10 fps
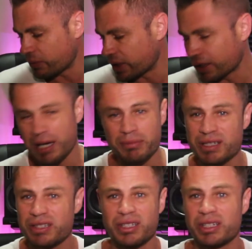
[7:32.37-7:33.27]
when it
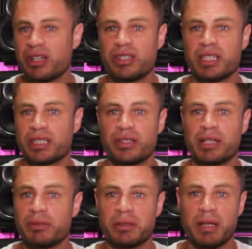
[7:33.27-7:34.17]
comes to acoustic
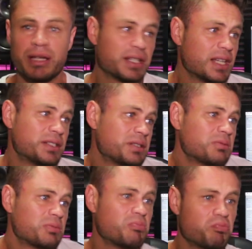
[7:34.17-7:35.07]
treatment, it's
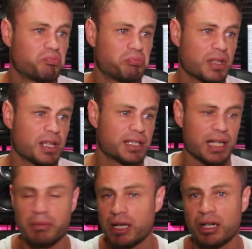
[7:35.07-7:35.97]

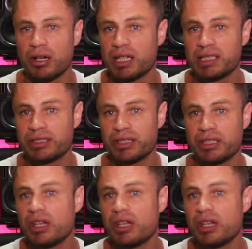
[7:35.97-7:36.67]
something I got into.